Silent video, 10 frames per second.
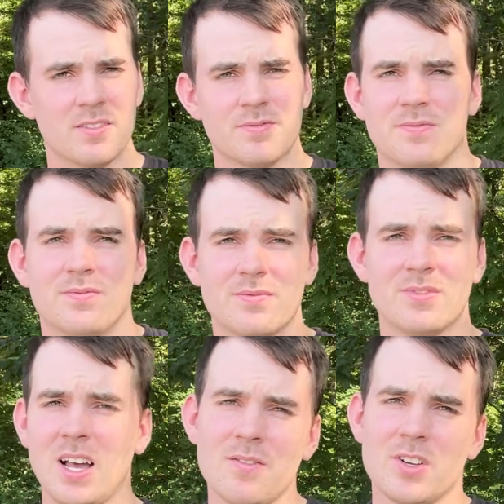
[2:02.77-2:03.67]

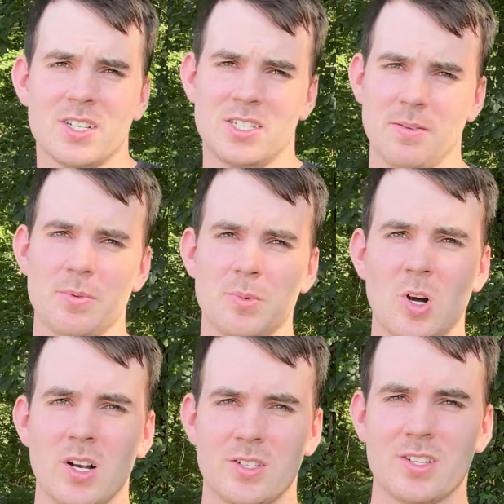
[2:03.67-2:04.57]
of unacceptable,
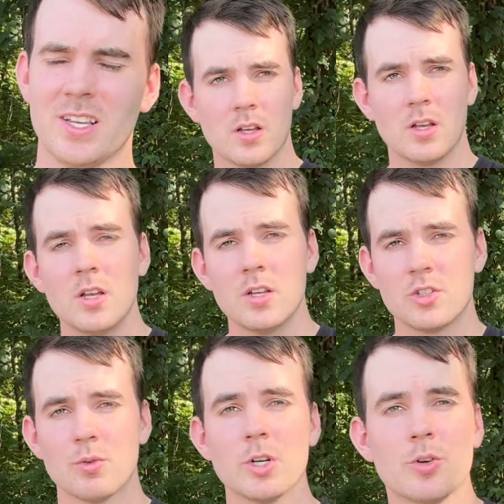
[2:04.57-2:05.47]
honestly.
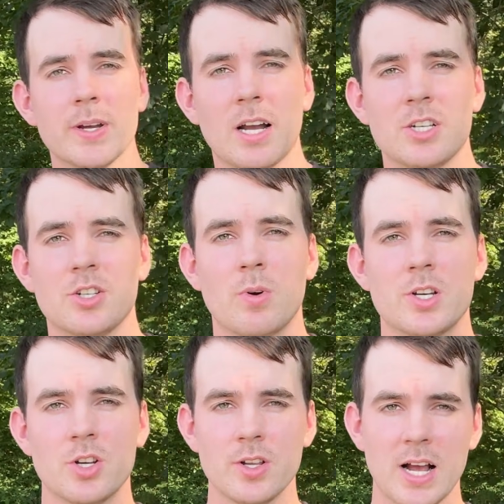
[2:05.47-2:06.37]
So real quick, I just want
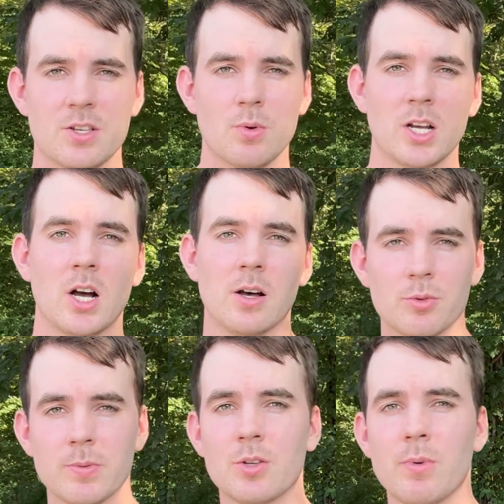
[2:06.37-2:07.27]
to show you guys what
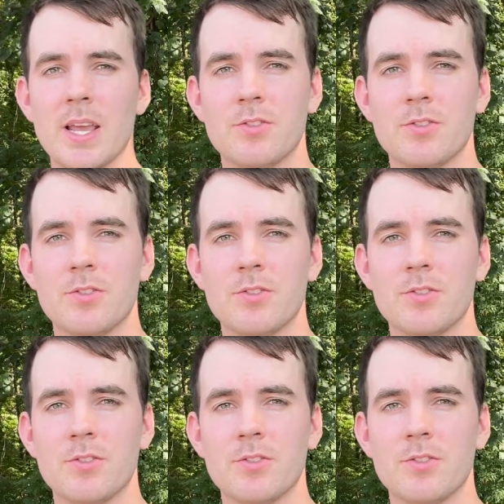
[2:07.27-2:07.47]
comes with the Wave